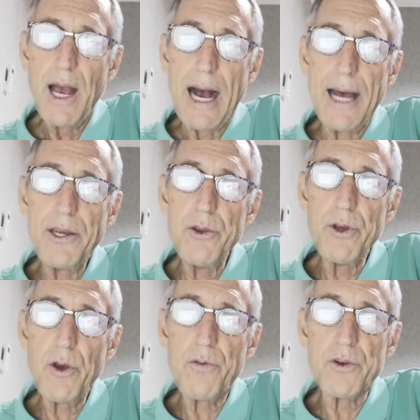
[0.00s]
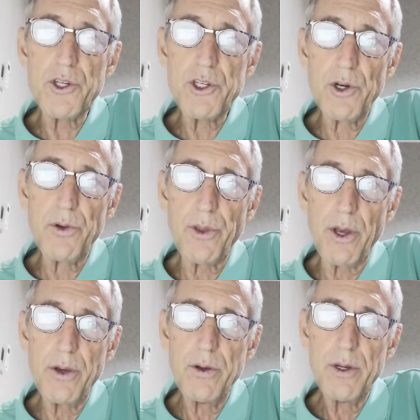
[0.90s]
I do know for sure,
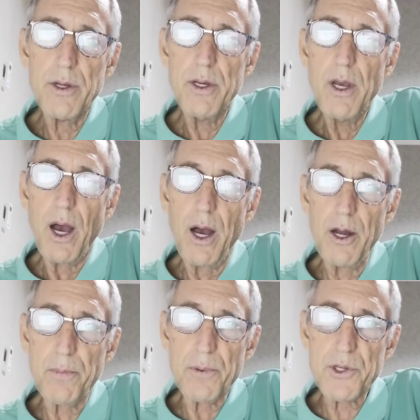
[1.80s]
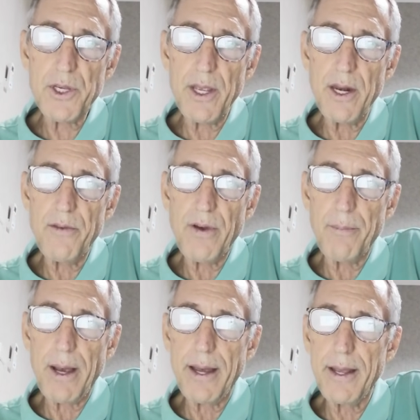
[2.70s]
though, 100%, if I
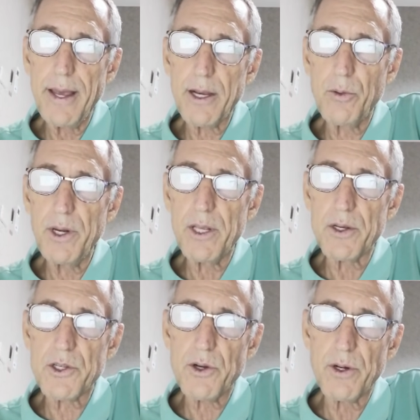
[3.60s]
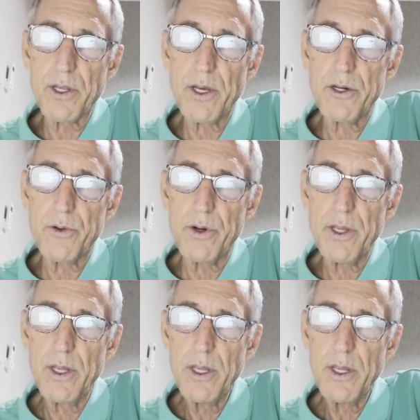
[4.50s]
buy an equity in a certain country,